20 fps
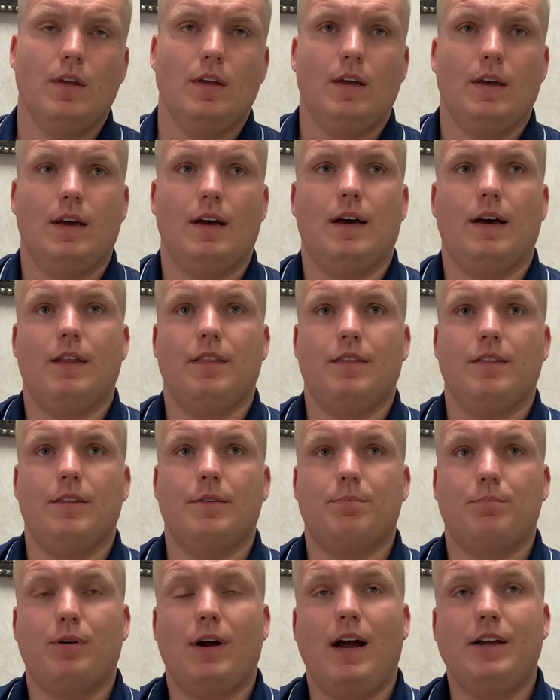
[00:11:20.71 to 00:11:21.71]
The
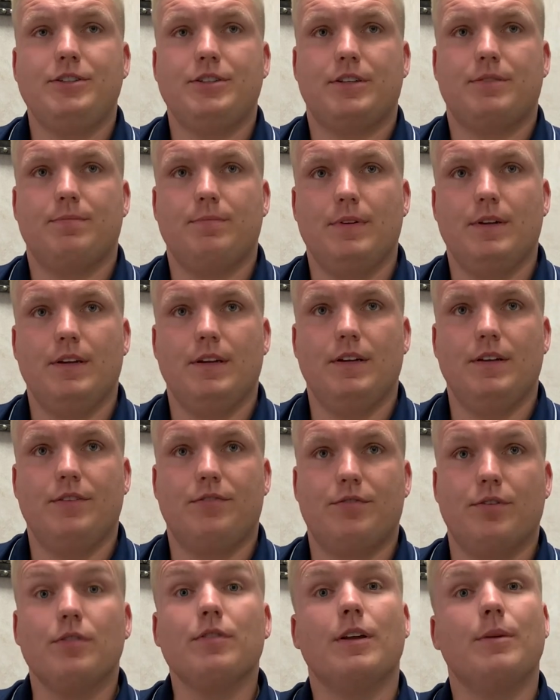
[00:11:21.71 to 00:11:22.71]
project is
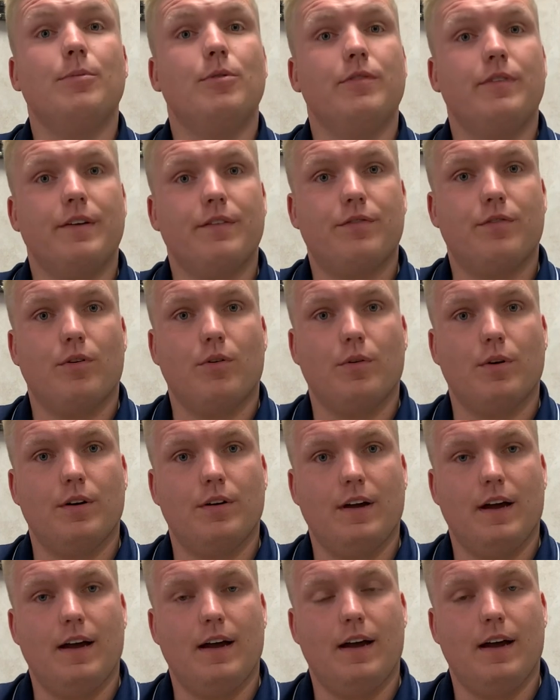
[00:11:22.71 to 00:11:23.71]
certainly moving forward
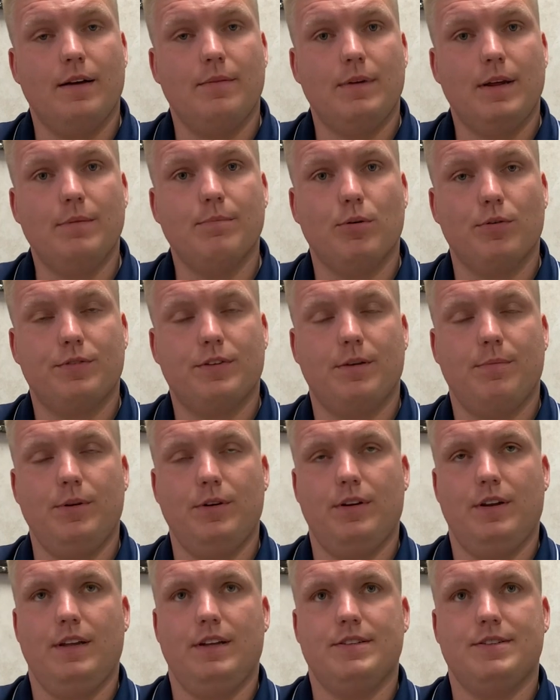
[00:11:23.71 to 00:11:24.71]
in both
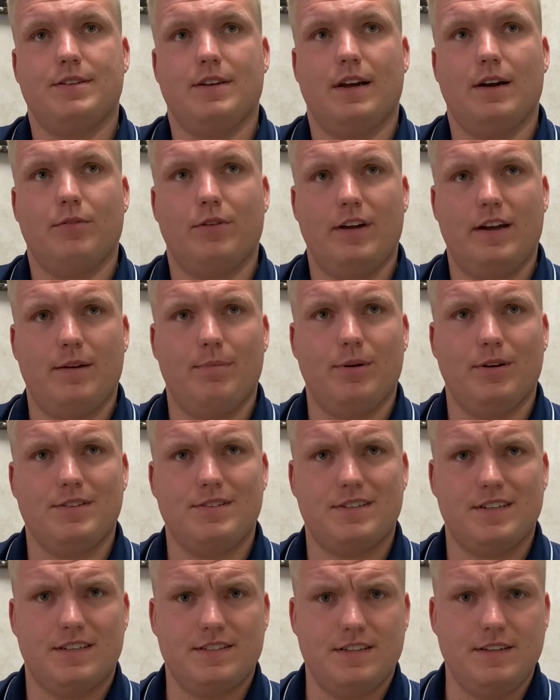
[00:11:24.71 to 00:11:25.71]
communities. We're at about
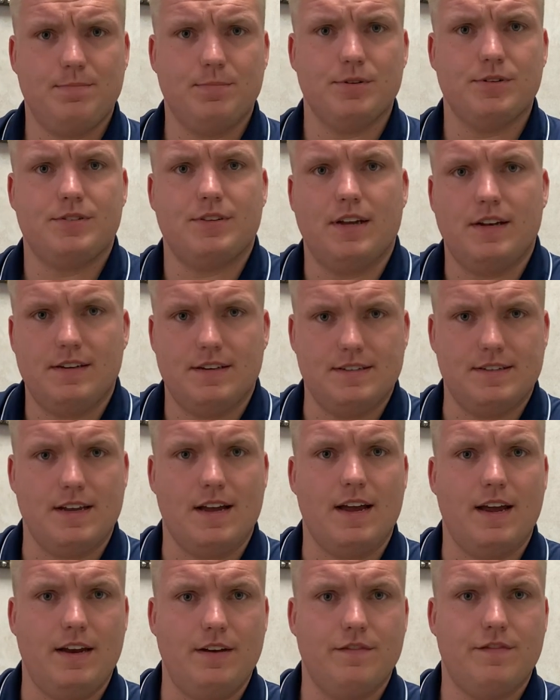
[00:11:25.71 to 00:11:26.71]
60%
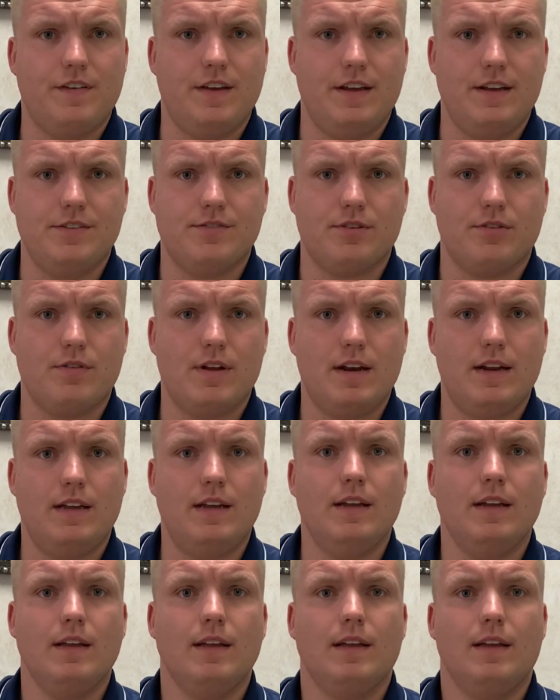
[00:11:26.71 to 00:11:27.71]
design phase
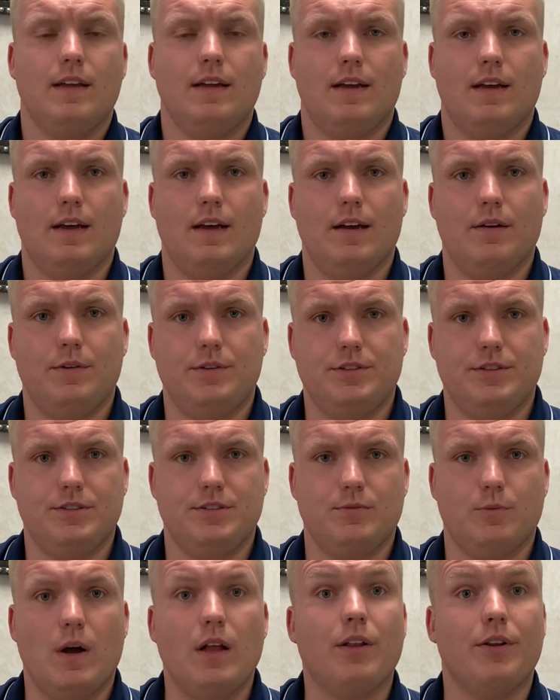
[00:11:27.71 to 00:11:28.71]
already, which
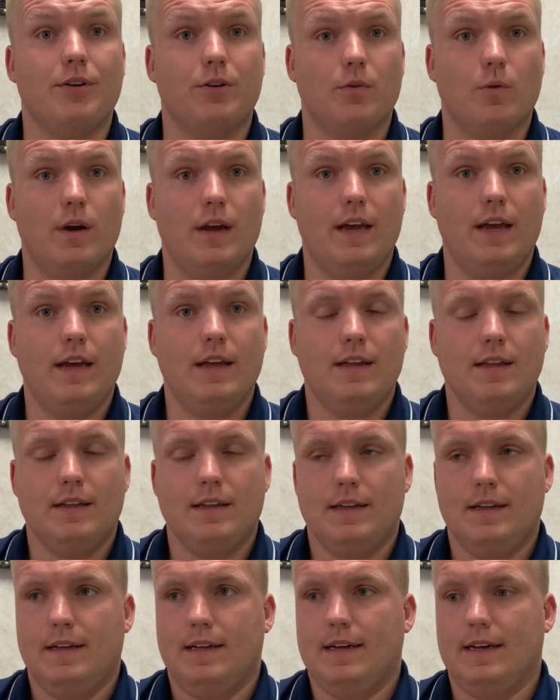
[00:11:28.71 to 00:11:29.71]
is well underway.
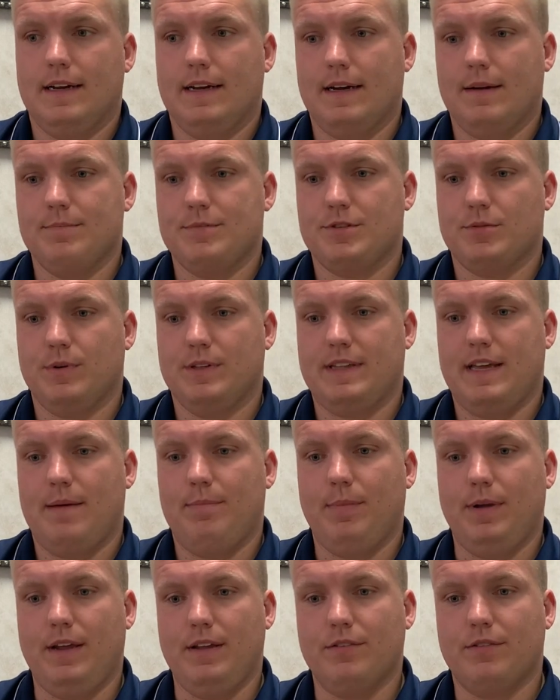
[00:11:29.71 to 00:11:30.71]
So what that
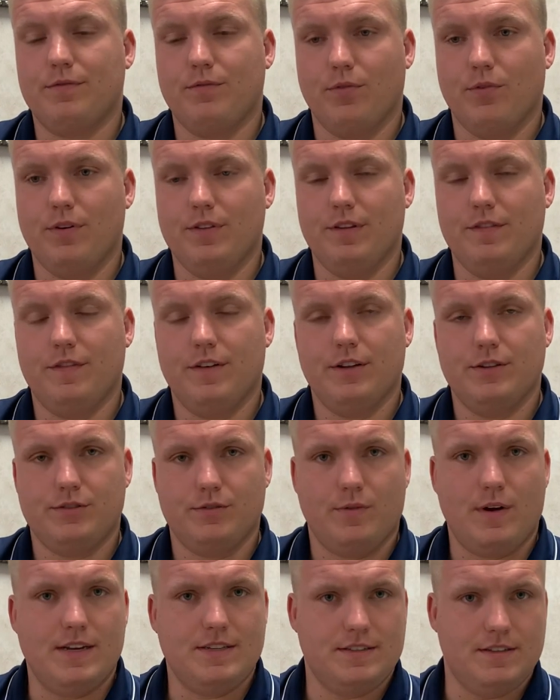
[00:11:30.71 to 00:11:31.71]
means for the Village
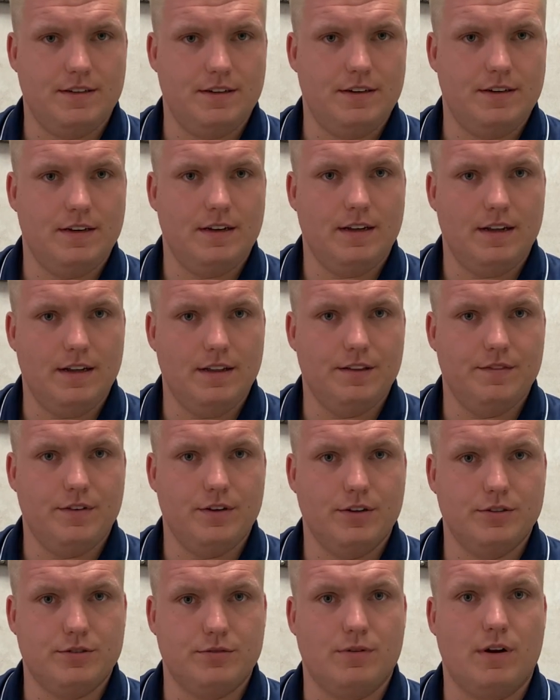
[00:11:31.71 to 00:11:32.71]
of Weston and the
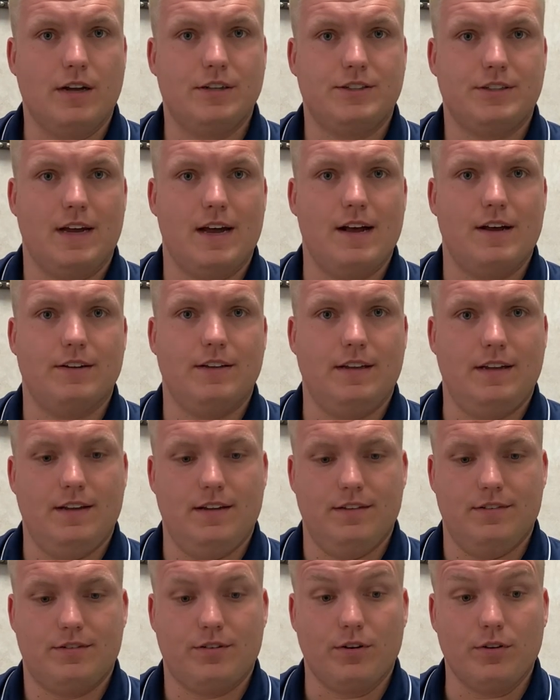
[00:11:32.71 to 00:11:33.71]
Village of Rothschild
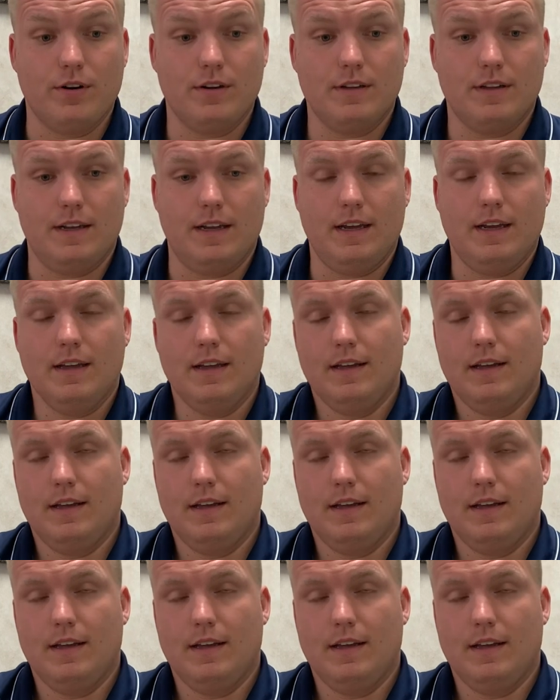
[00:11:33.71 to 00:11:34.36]
is currently